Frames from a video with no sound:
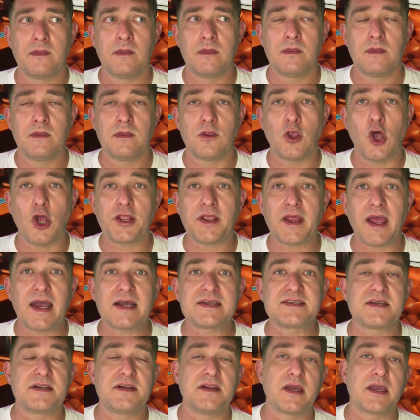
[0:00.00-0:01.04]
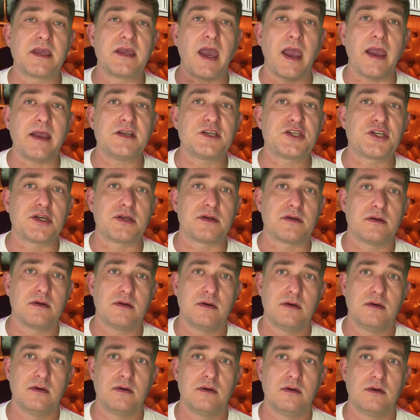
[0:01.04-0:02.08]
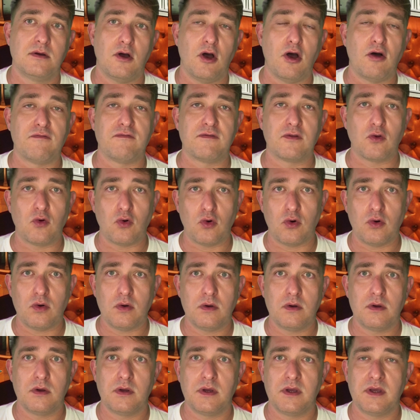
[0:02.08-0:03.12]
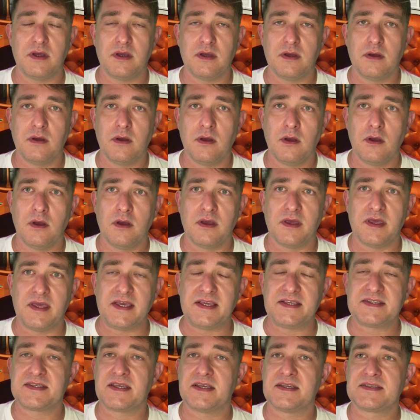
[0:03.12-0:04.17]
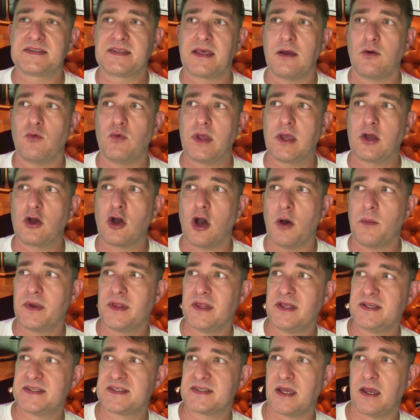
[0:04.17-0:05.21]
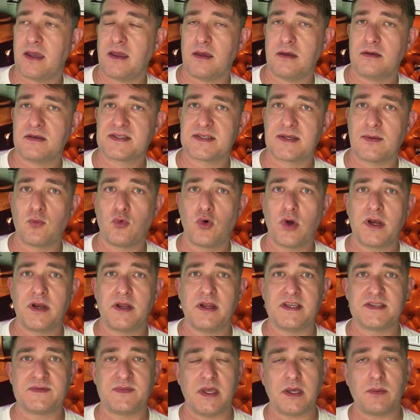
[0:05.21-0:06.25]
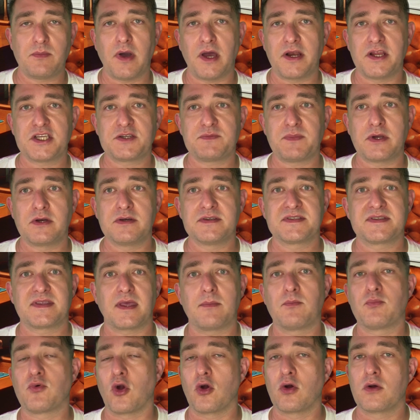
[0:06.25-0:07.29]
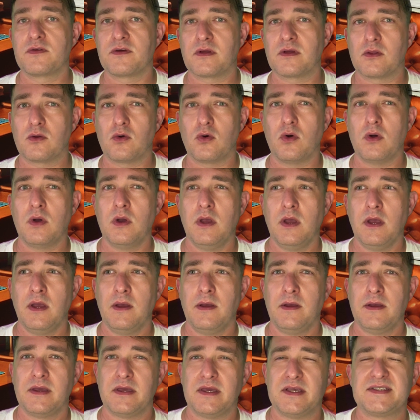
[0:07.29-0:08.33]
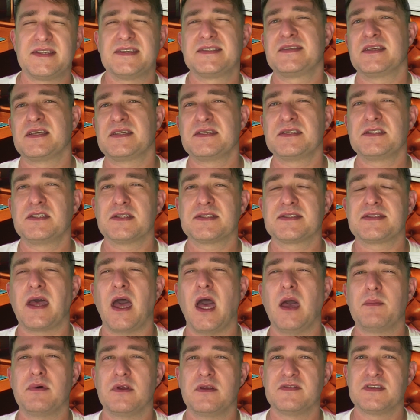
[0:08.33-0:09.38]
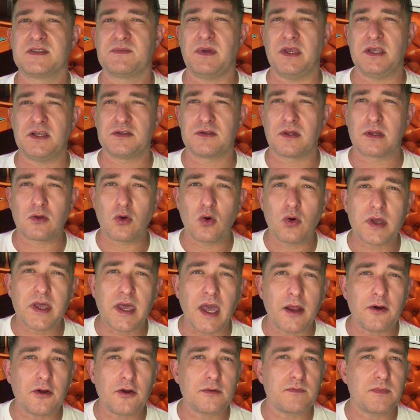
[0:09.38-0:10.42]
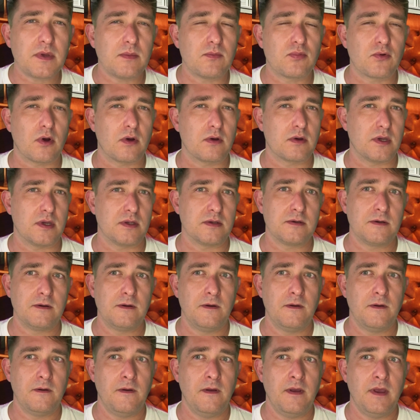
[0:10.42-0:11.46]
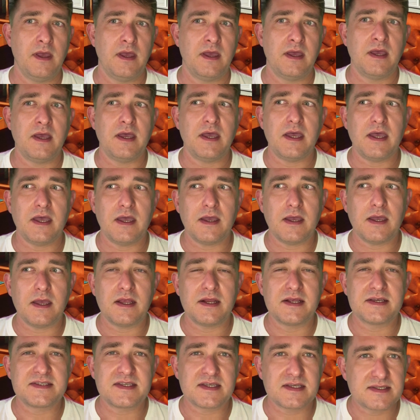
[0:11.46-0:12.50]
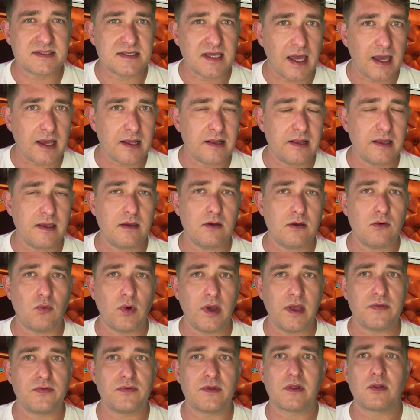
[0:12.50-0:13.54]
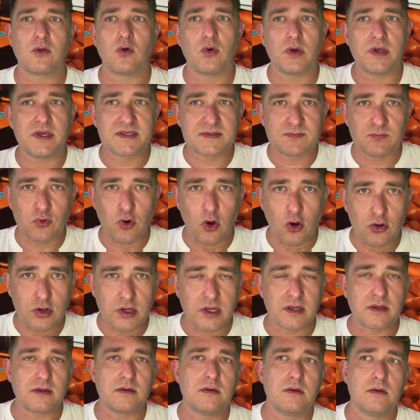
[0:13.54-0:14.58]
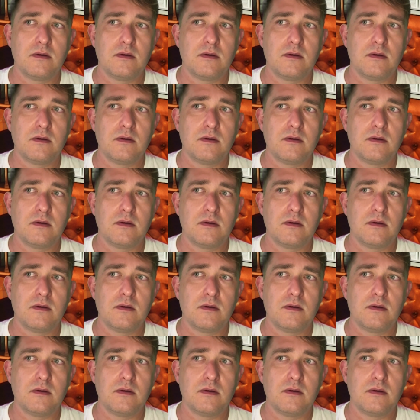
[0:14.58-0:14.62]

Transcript: not as a negation of law. He says that we commonly say someone is being punished because they broke the law. He says this is just a habit of speech. The law cannot be broken. It is exactly when the law is broken